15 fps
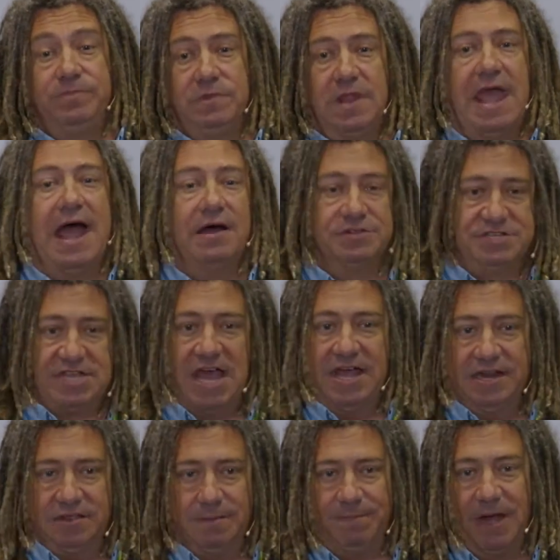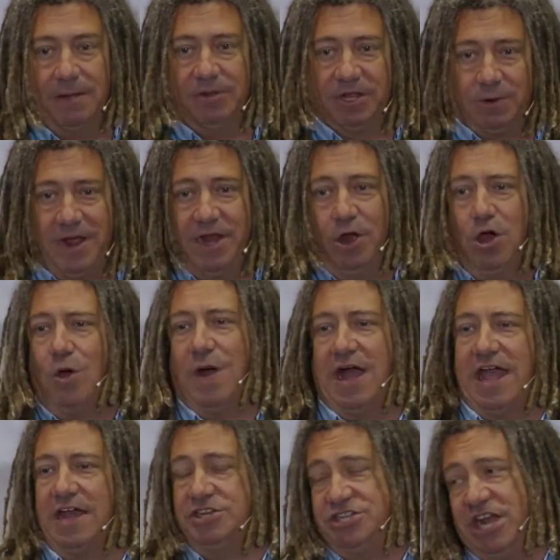outside in the public, right? Oh, I
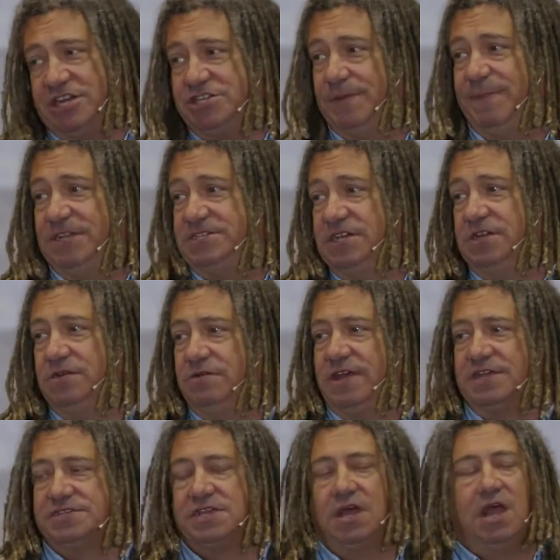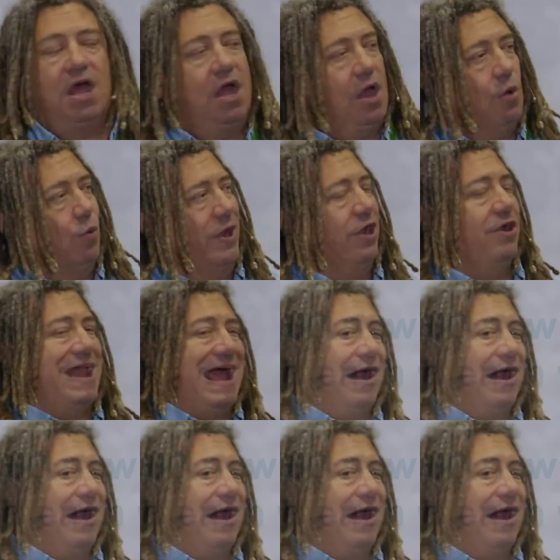had ChatGPT do this. We are now